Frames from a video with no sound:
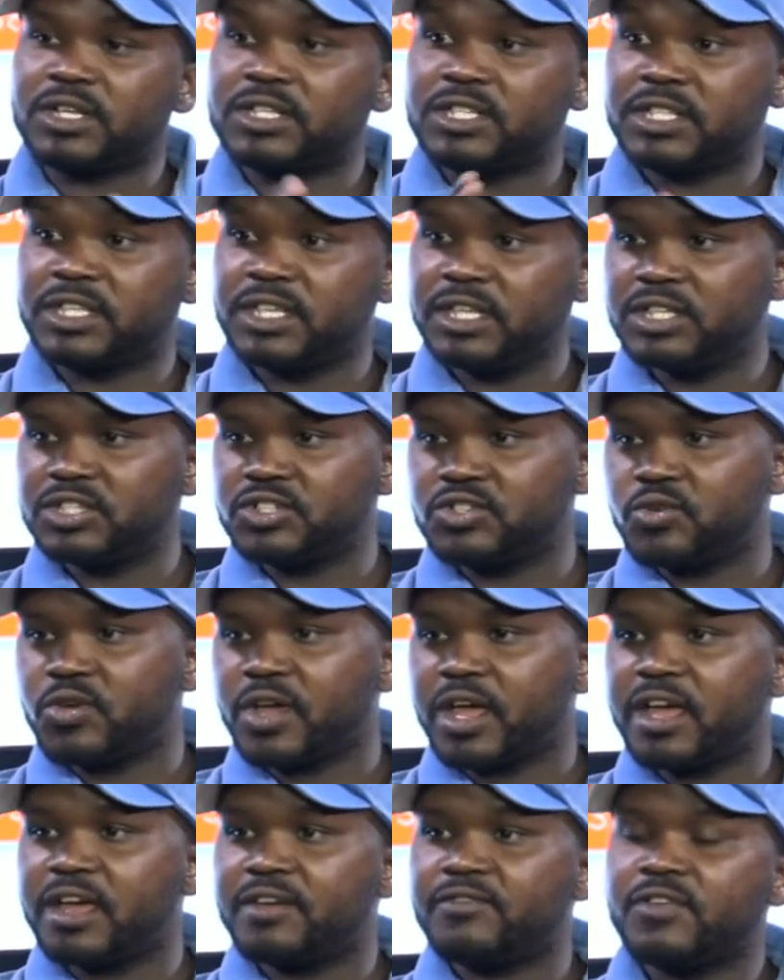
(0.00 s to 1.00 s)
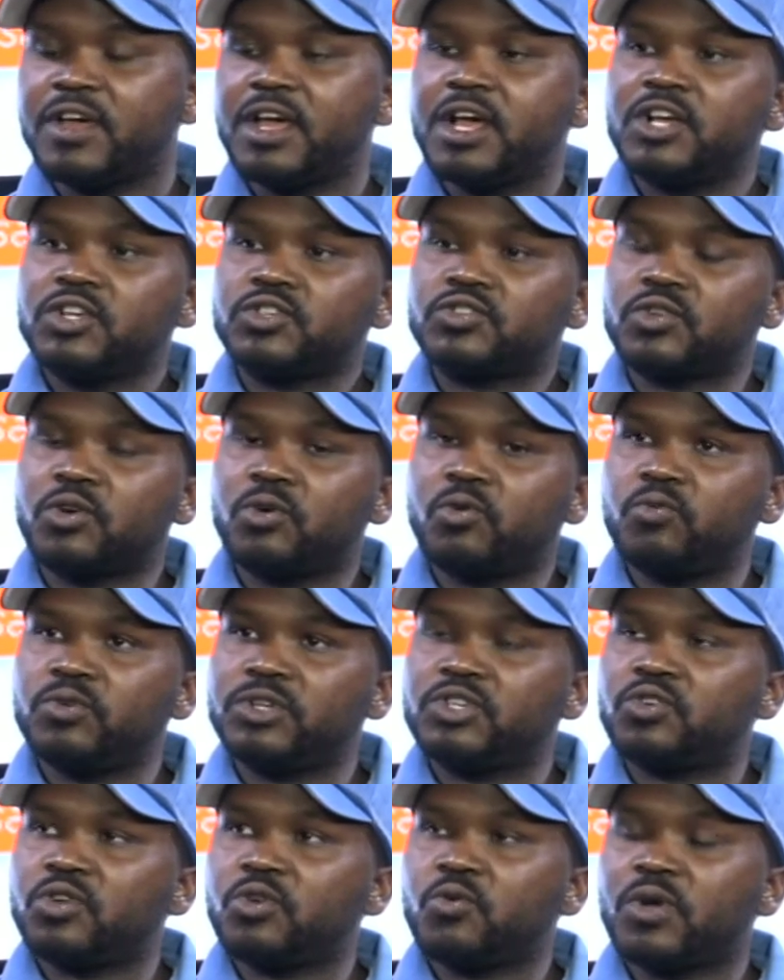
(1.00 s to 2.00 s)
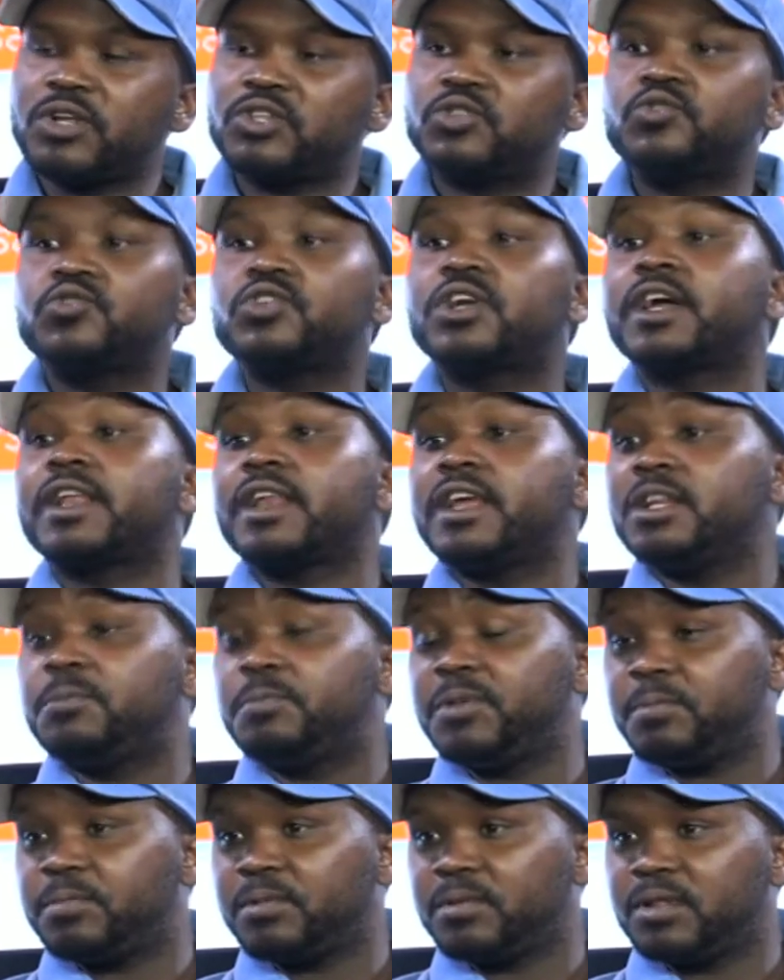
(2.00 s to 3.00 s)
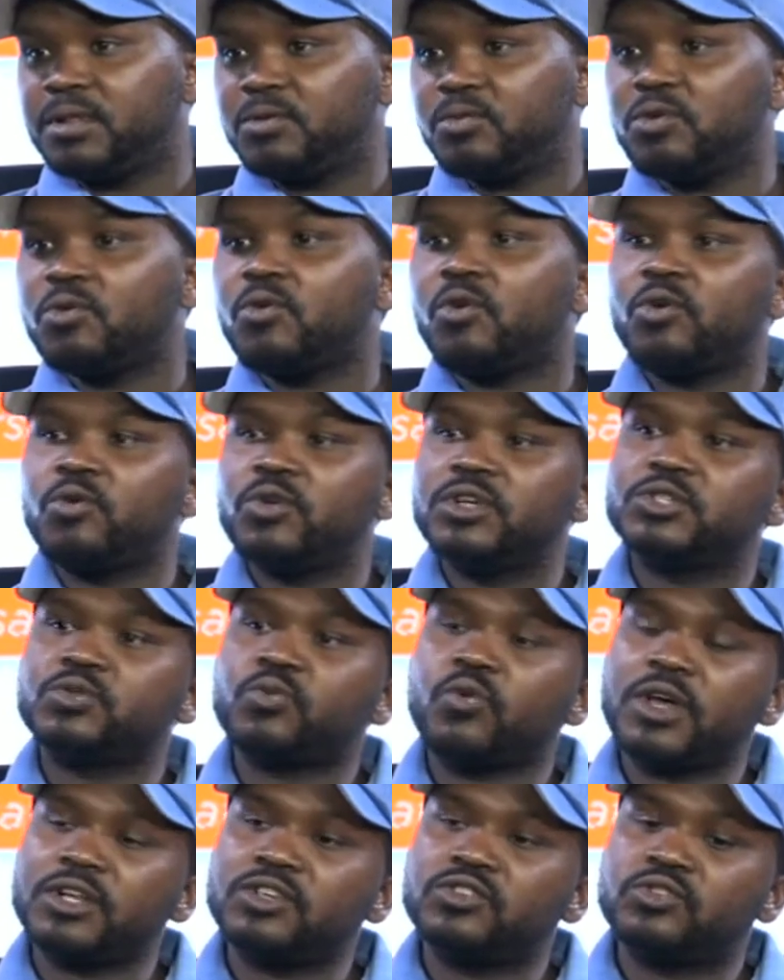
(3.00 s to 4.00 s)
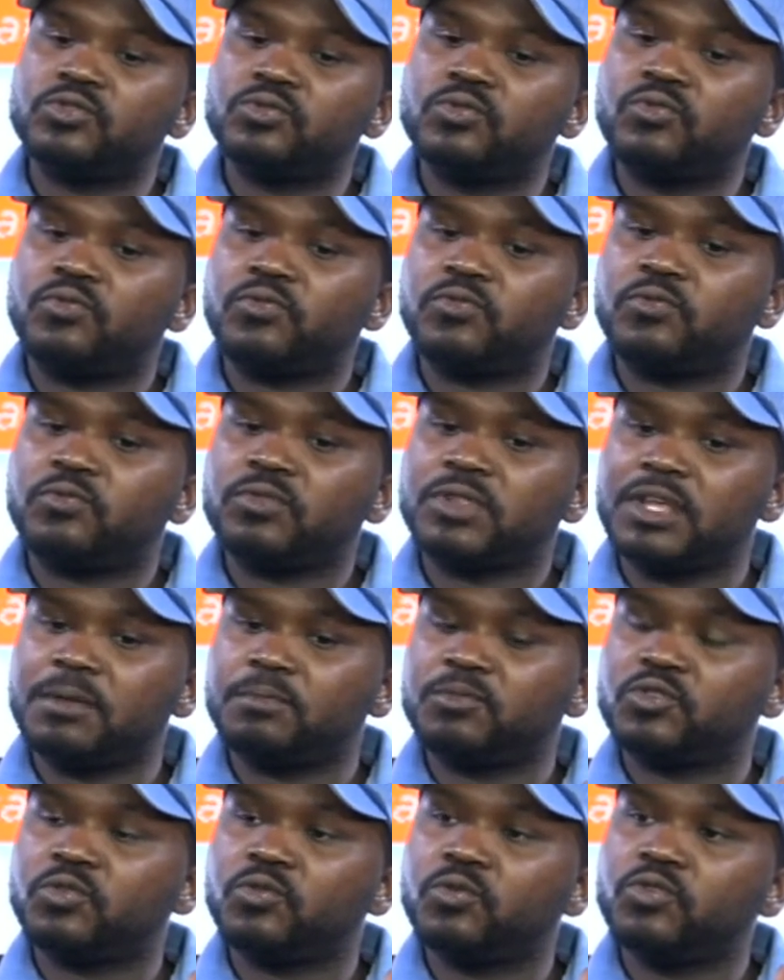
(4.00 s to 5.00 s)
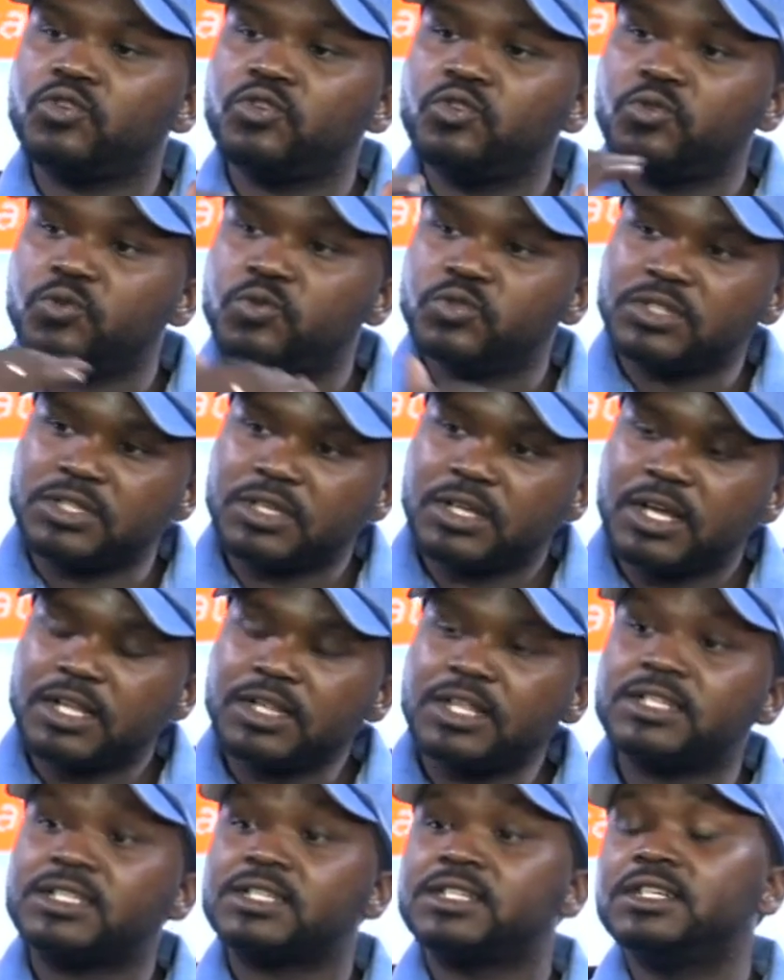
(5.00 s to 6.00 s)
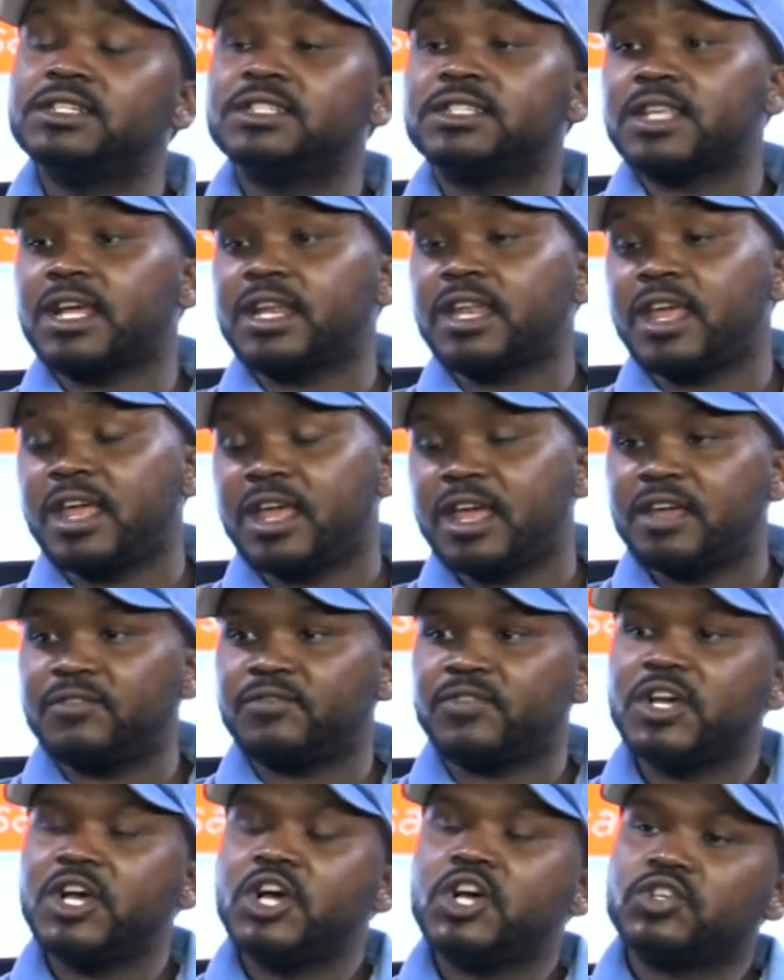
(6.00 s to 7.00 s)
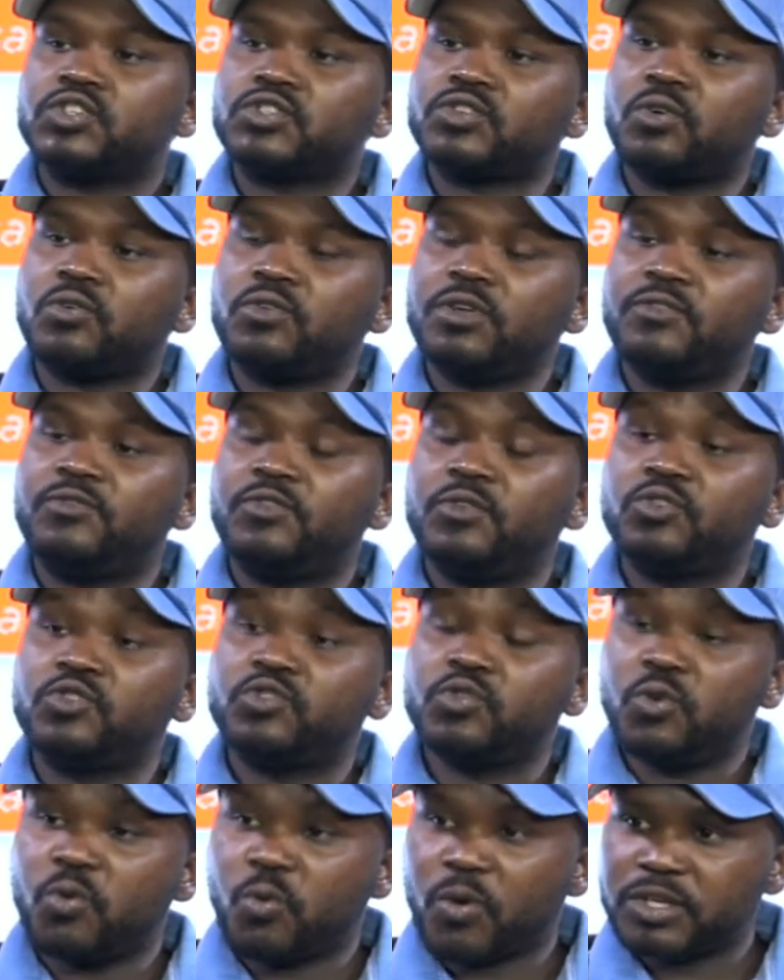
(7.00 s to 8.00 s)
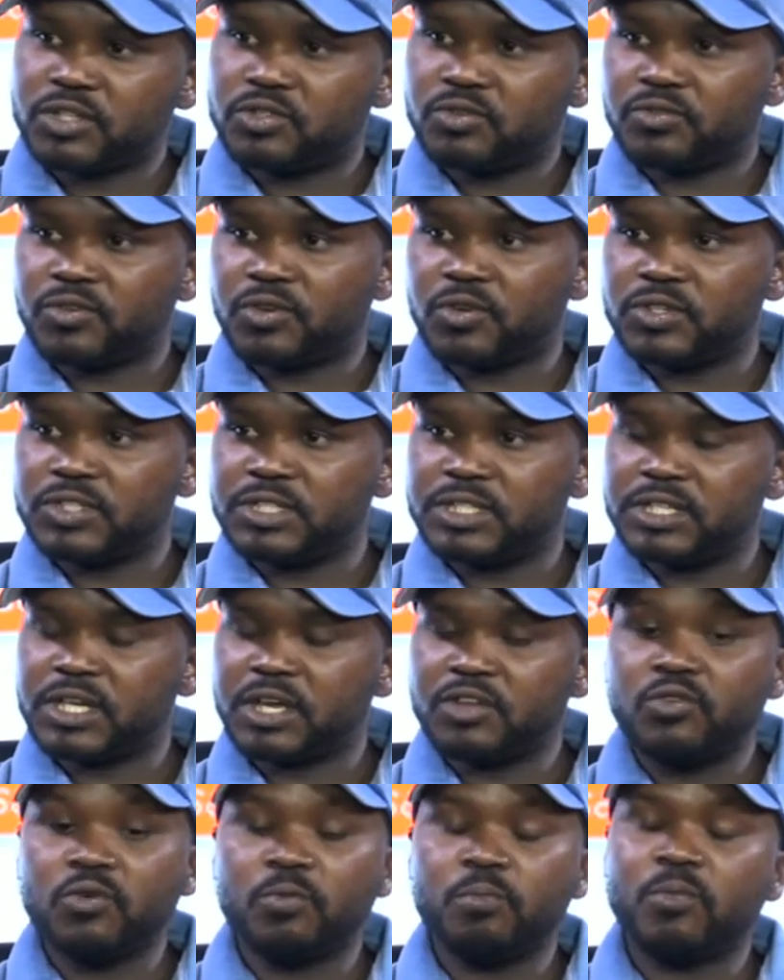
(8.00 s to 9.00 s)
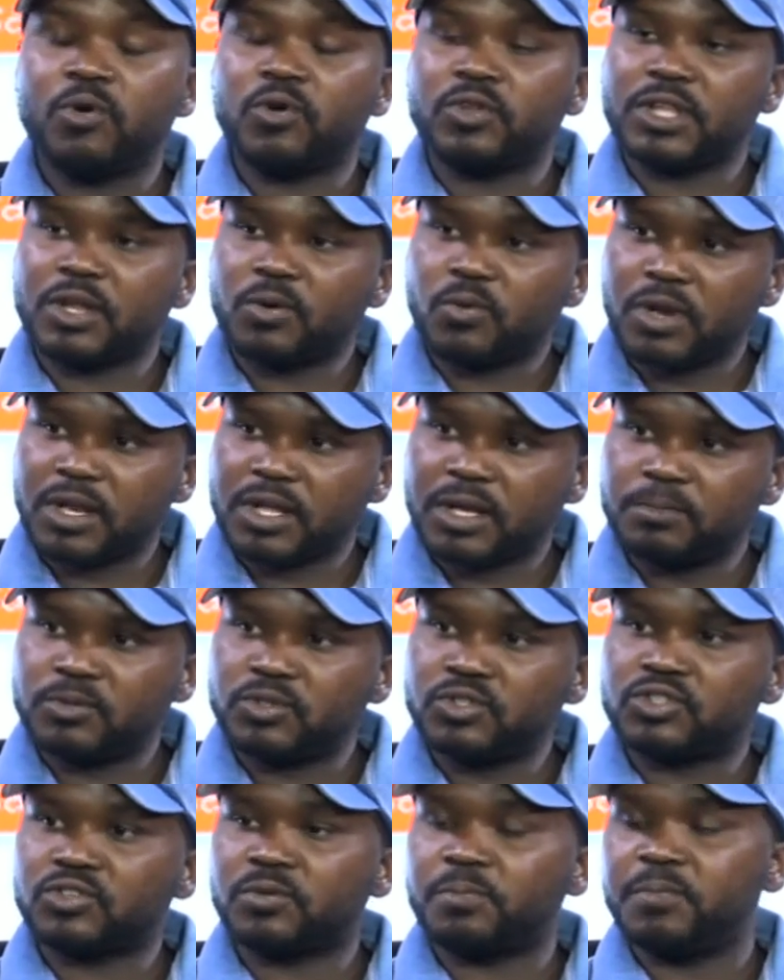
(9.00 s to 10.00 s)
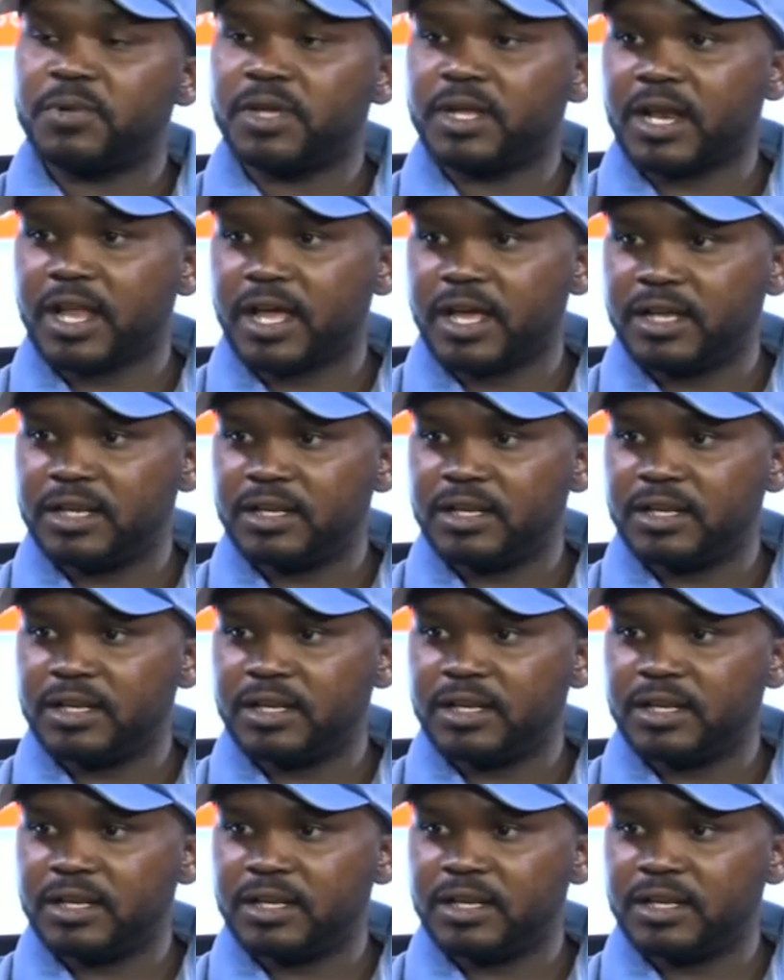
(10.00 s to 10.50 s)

skills you have. So we don't want to degrade people. We always want to them to use the skills that they have. So if you do want to volunteer, you're more than welcome to drop me a line.